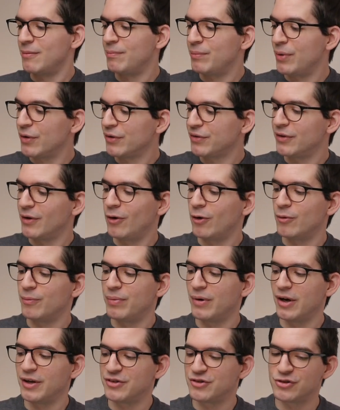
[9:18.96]
both the
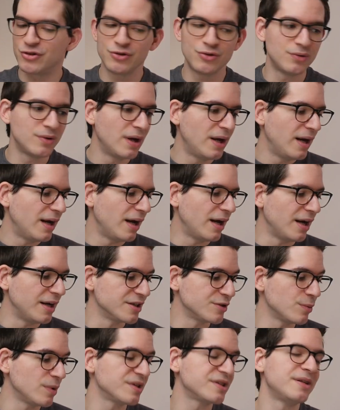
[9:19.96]
HomePod 2
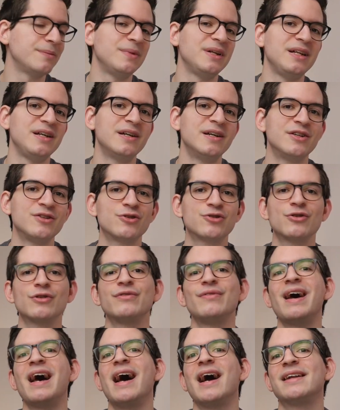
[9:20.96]
as well as the Mini to sort
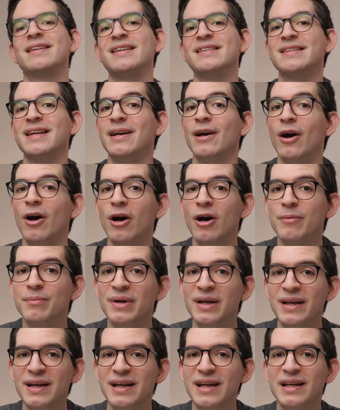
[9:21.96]
of act as a
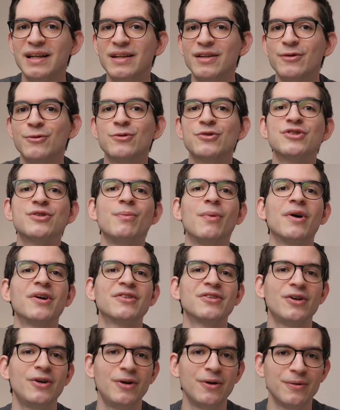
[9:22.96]
hub in your
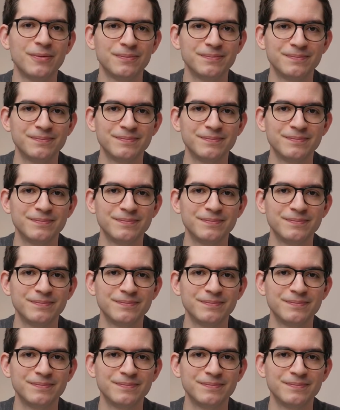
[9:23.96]
smart home.